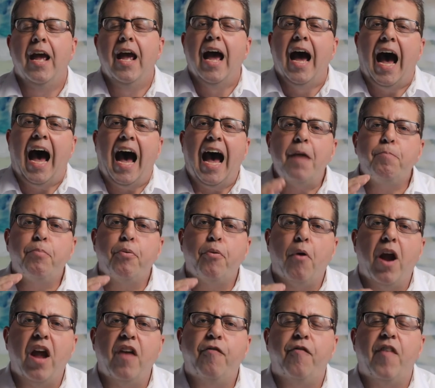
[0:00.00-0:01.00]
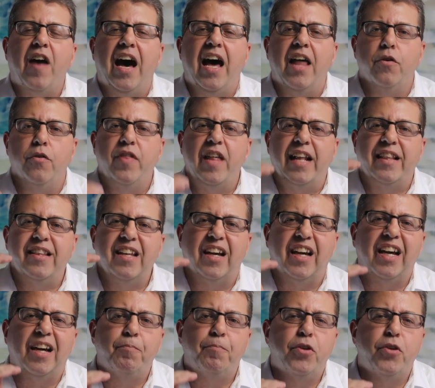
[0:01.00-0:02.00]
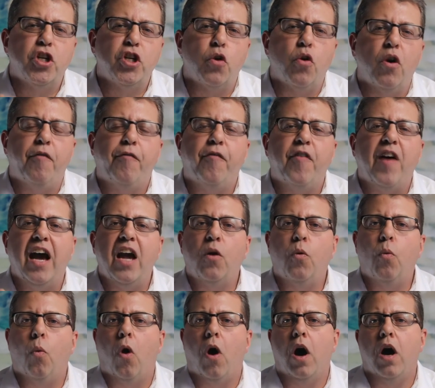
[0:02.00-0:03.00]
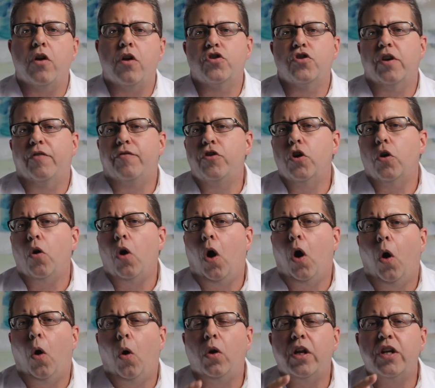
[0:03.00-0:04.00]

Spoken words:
I pray, Father, that the purifying waters of your Holy